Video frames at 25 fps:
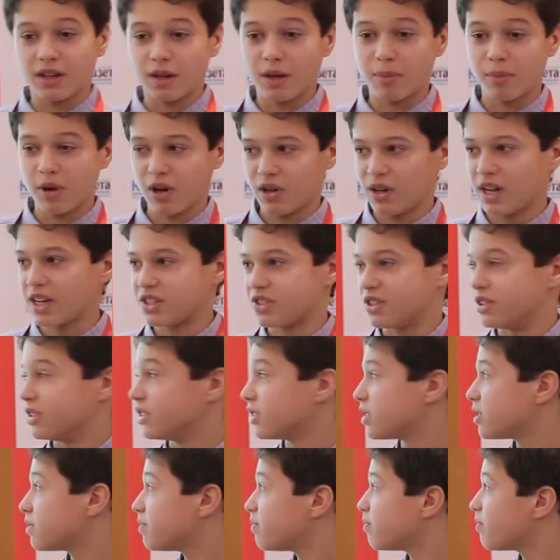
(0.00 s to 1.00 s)
about
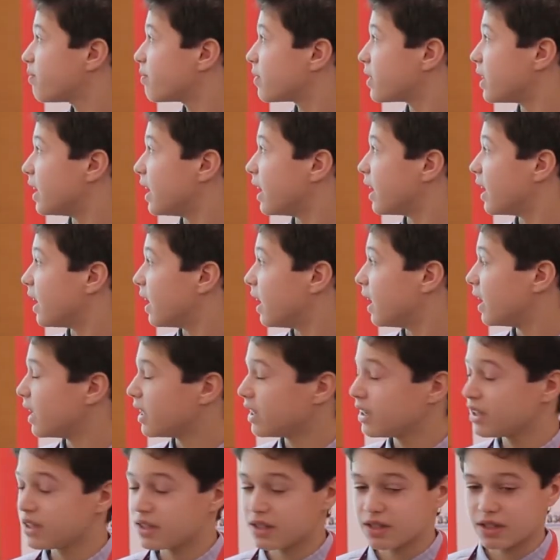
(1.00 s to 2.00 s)
lessons, yeah,
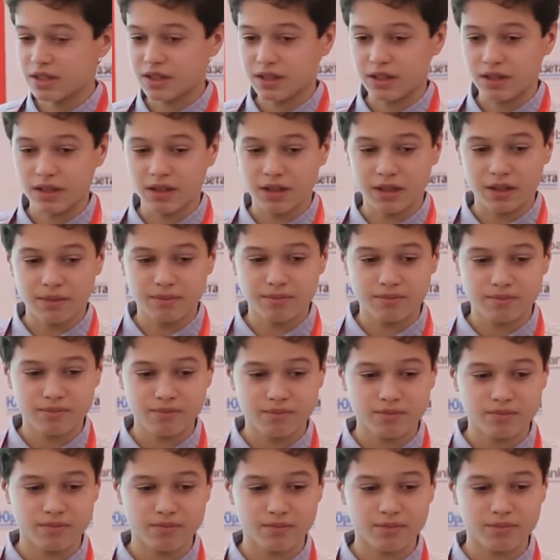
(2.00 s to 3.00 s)

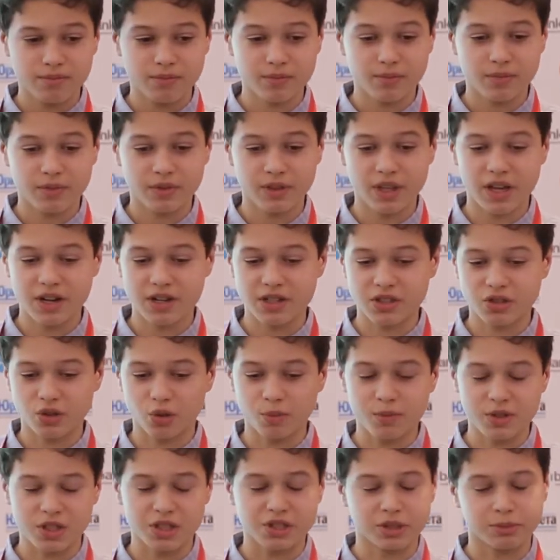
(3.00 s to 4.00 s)
there is
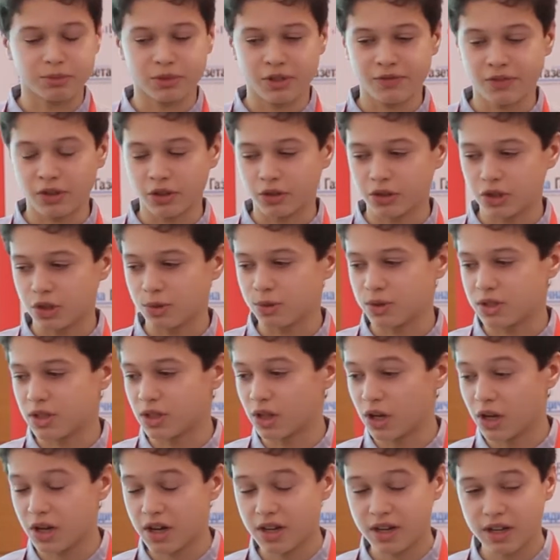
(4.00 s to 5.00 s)
obviously some difficulties with
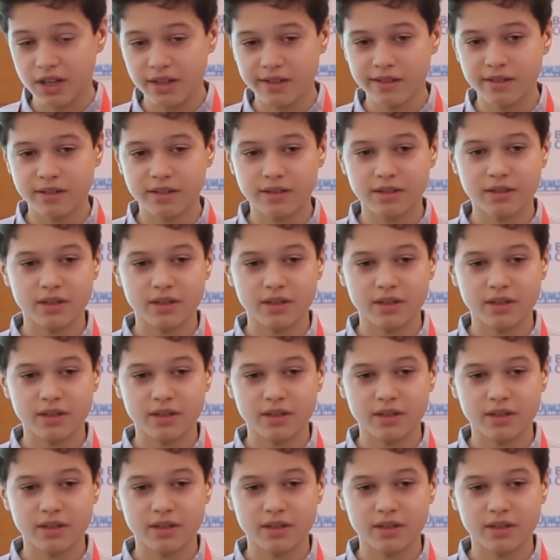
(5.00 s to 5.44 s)
learning